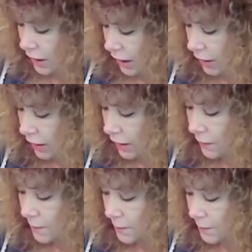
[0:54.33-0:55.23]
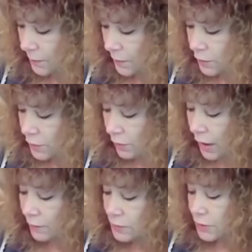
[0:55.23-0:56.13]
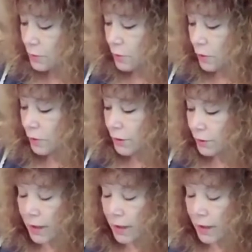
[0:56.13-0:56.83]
And you don't have to do earlier